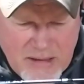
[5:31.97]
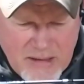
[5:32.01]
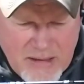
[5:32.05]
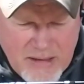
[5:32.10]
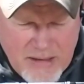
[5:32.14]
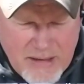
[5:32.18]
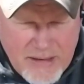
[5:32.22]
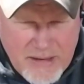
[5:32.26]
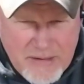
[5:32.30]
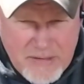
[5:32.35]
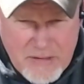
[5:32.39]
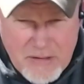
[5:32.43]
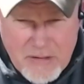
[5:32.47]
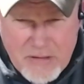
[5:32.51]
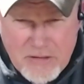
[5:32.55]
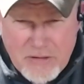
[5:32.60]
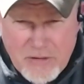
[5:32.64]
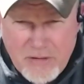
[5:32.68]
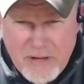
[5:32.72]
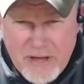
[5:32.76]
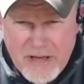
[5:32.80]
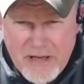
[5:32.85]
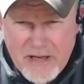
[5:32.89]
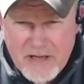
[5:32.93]
The
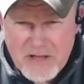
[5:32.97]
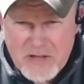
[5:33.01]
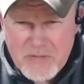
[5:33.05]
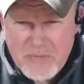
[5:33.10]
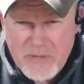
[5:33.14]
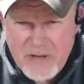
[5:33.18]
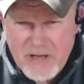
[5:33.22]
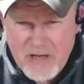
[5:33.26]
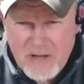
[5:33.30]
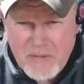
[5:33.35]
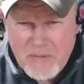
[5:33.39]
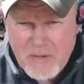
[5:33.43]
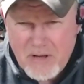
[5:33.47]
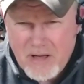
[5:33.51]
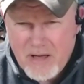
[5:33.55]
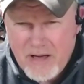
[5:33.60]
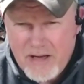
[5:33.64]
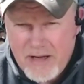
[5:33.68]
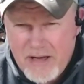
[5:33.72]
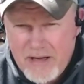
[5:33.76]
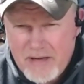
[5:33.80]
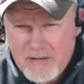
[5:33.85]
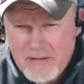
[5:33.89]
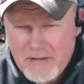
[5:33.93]
30-inch medium
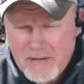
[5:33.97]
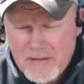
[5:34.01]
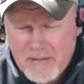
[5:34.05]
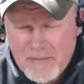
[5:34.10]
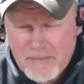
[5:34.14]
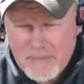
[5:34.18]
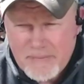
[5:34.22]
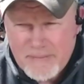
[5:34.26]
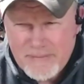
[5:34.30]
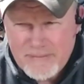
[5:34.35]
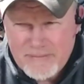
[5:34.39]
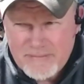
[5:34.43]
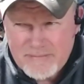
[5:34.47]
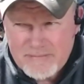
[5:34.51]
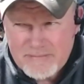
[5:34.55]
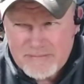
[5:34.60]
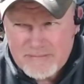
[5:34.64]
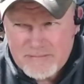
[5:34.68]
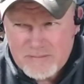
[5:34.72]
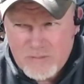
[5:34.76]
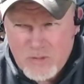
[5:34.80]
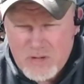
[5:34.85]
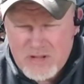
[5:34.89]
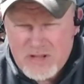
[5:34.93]
light
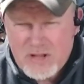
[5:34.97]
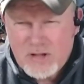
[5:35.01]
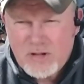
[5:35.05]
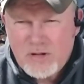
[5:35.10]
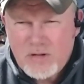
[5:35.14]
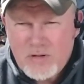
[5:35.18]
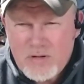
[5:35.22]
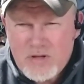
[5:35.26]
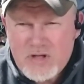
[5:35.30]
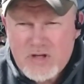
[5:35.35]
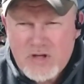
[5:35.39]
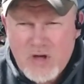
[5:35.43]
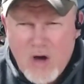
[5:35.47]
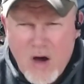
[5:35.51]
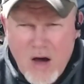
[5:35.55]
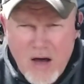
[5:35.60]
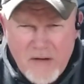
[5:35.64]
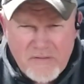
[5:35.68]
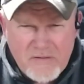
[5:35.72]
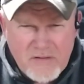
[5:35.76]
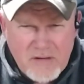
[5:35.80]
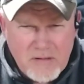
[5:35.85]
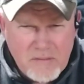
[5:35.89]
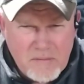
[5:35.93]
was a little
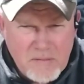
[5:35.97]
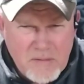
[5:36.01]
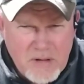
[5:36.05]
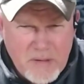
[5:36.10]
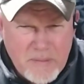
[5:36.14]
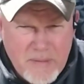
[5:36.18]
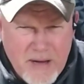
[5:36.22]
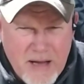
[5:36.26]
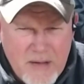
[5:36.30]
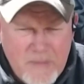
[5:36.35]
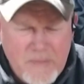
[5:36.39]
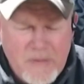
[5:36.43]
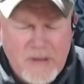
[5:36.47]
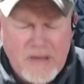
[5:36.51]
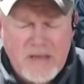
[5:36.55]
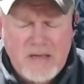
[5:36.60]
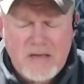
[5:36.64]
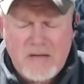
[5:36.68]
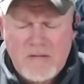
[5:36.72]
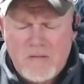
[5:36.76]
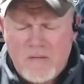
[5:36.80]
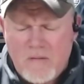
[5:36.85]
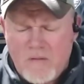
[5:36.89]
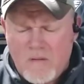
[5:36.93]
soft, in my
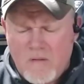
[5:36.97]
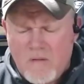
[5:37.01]
opinion.